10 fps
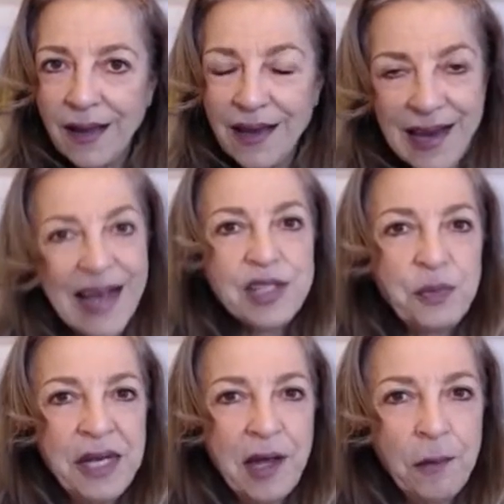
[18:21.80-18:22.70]
it has
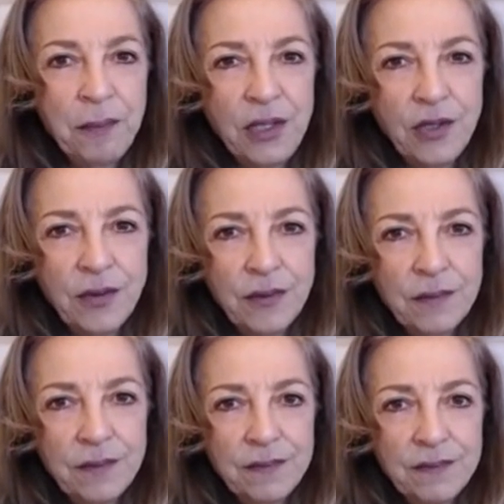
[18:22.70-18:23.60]
been helping you.
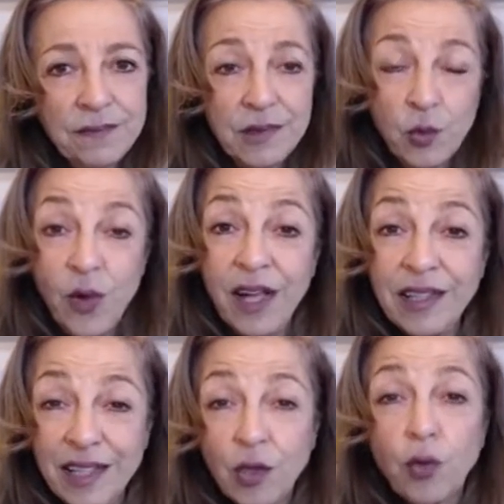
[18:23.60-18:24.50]
Well,
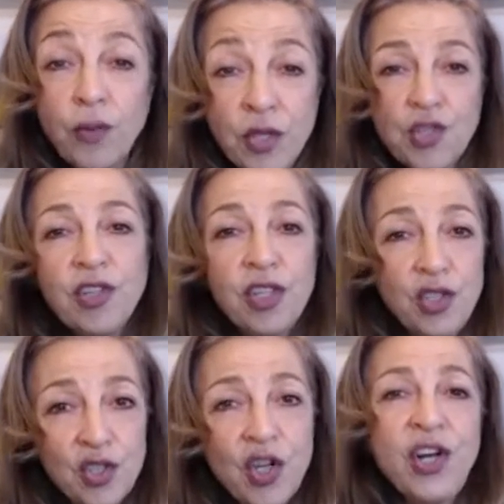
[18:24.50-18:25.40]
it originally
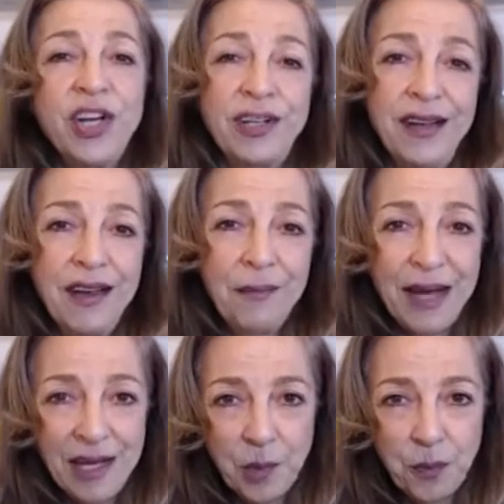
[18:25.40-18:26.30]
started by
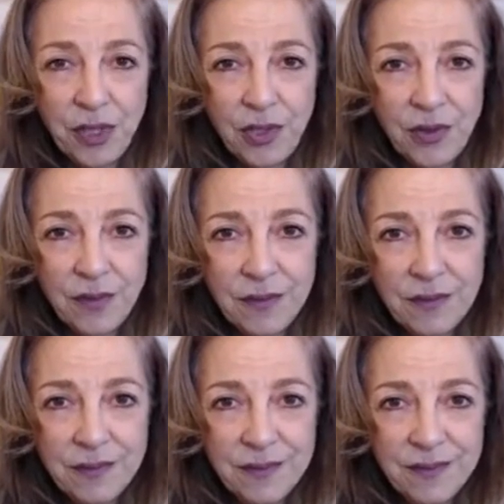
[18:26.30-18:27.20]
helping you.
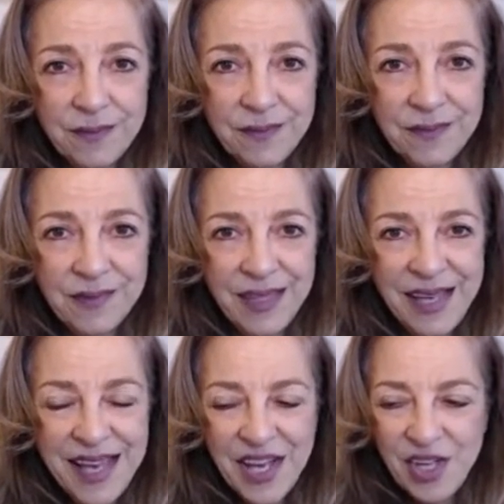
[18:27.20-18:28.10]

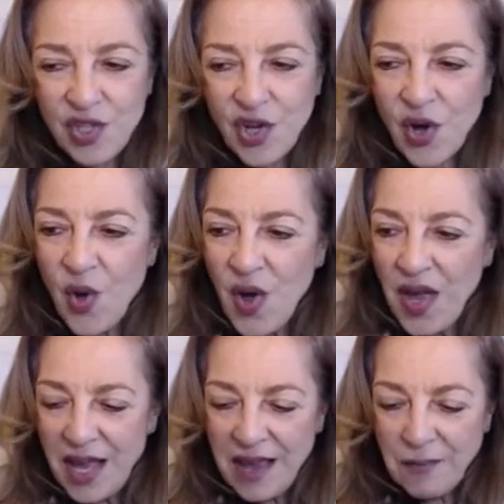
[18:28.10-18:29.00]
So
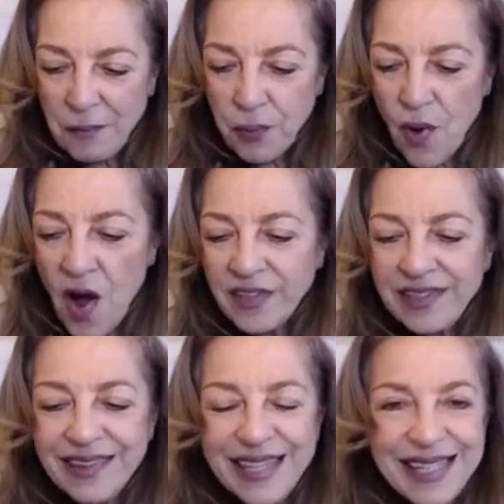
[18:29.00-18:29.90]
it brought
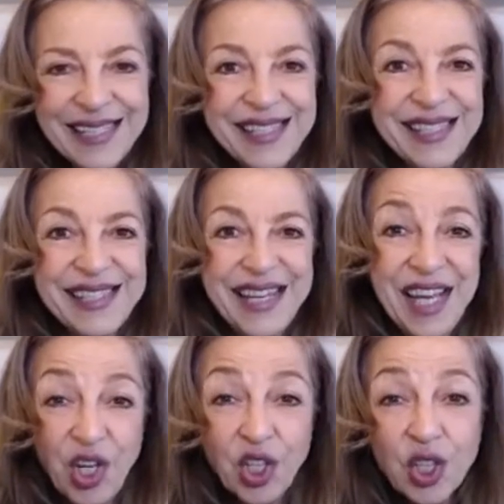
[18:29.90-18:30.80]
things
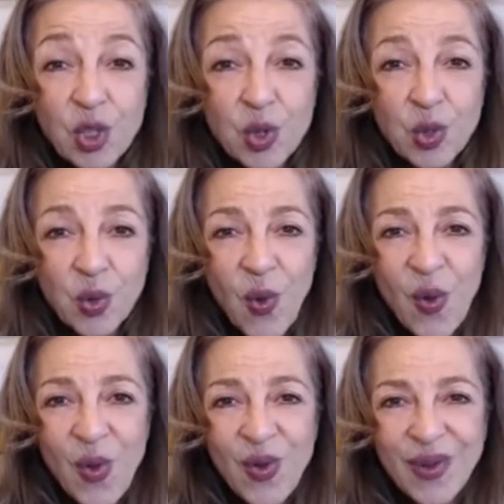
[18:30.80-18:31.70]
in control,